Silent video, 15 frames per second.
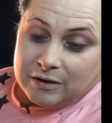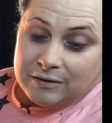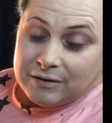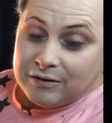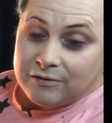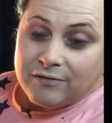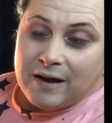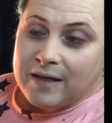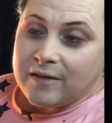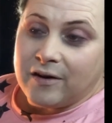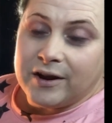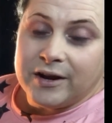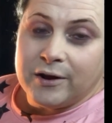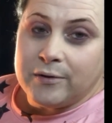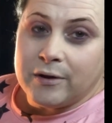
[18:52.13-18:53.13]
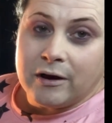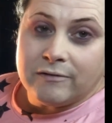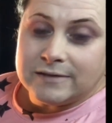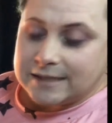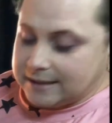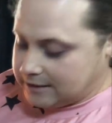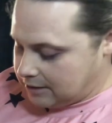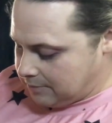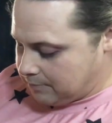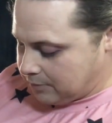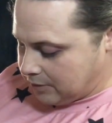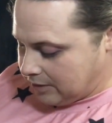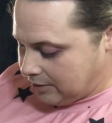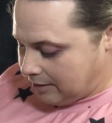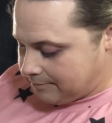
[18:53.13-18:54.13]
the fact that I know that I've said that I'm
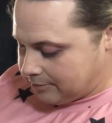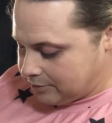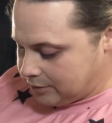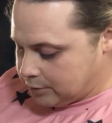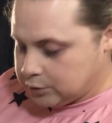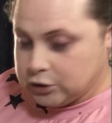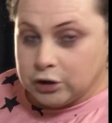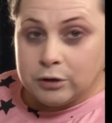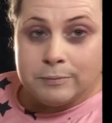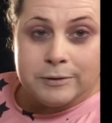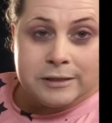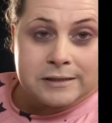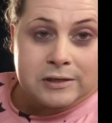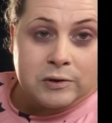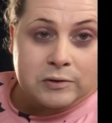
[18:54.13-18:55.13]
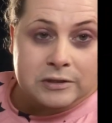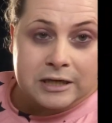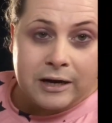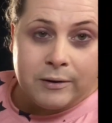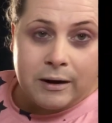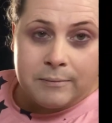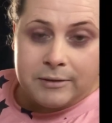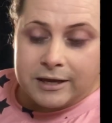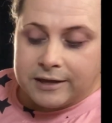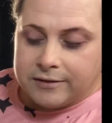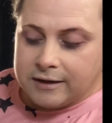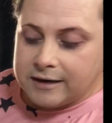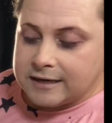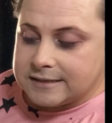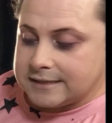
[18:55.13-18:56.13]
putting it up on YouTube, and it's got to go up there
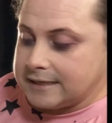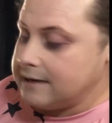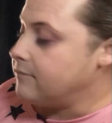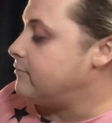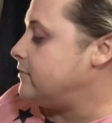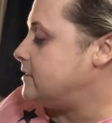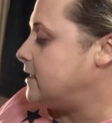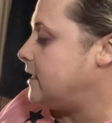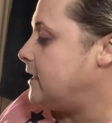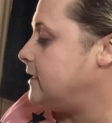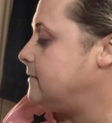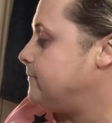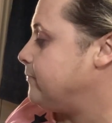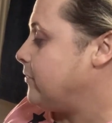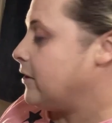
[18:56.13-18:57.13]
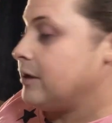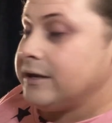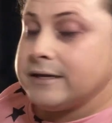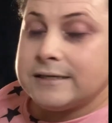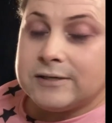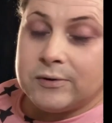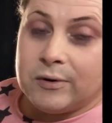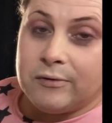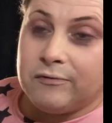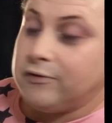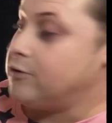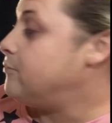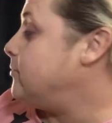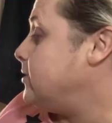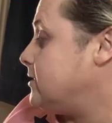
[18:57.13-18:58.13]
then, hasn't it, every day? So I'll
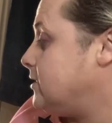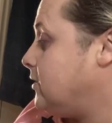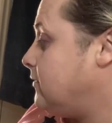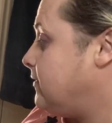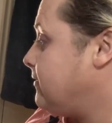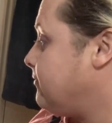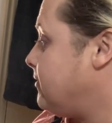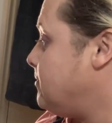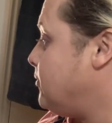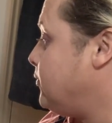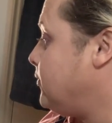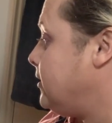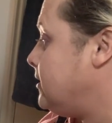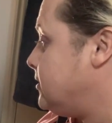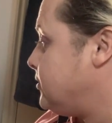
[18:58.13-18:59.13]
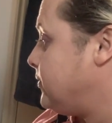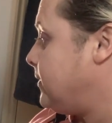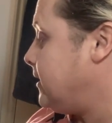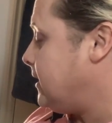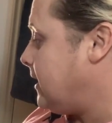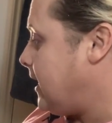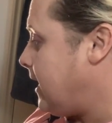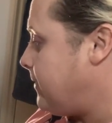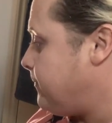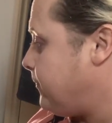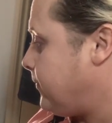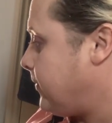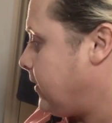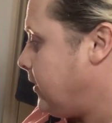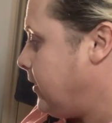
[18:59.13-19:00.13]
film myself every morning doing that.
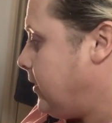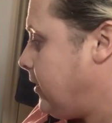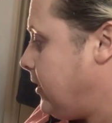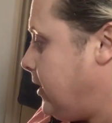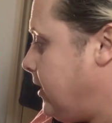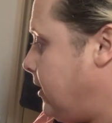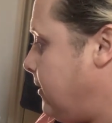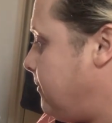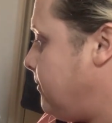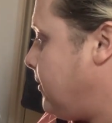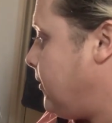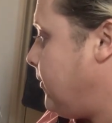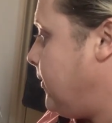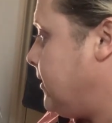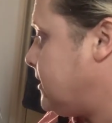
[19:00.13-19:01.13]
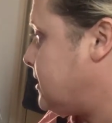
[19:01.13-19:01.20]
Oh, it's